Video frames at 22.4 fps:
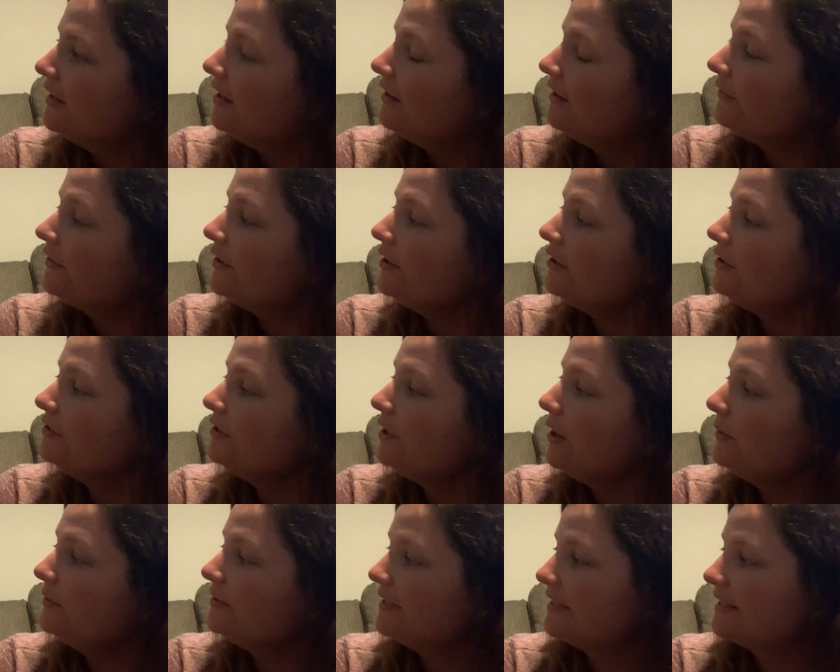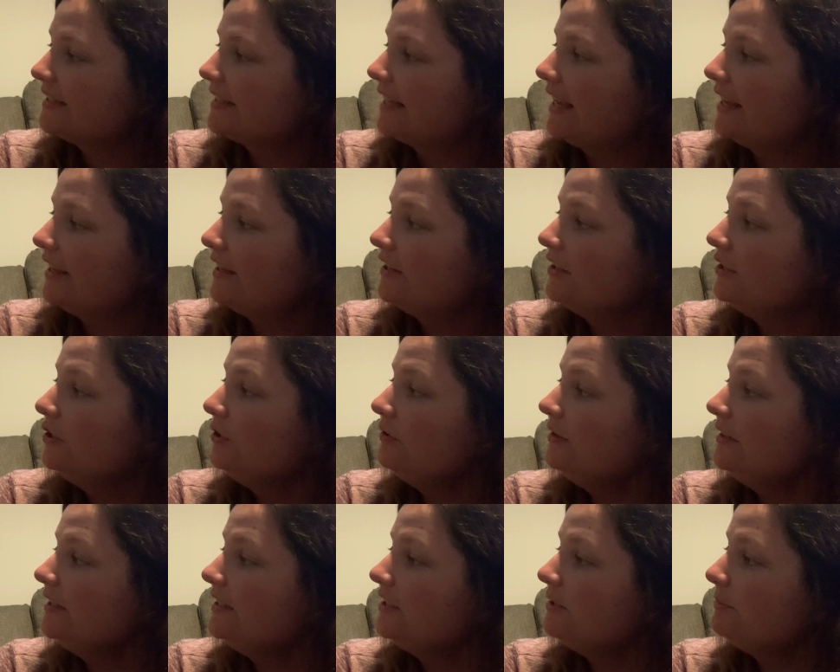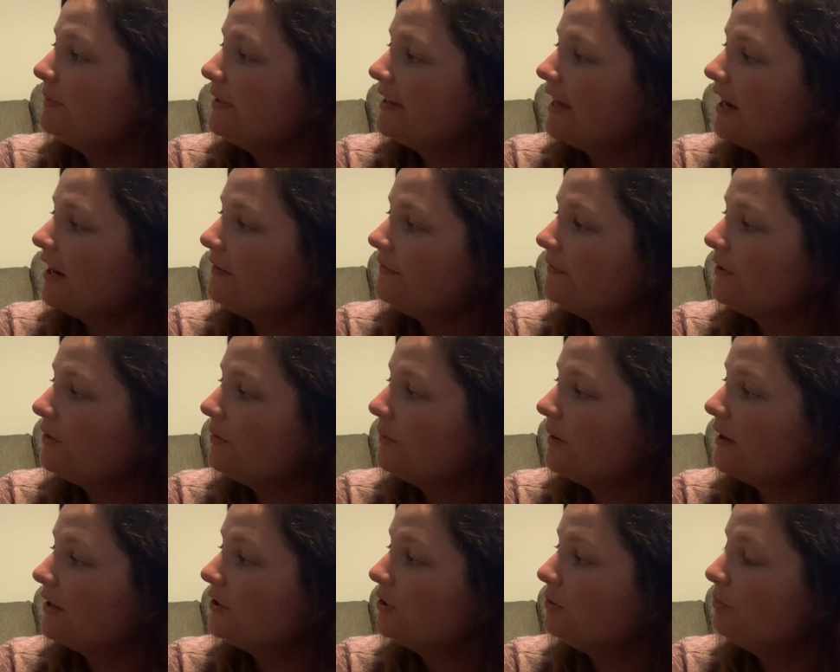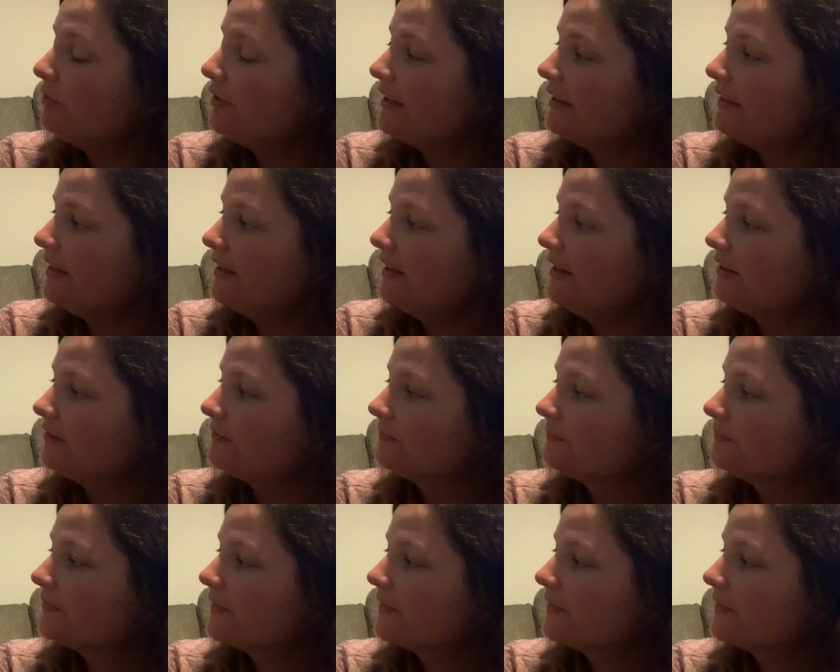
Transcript: For your nose's sake, you need to be careful what you breathe in.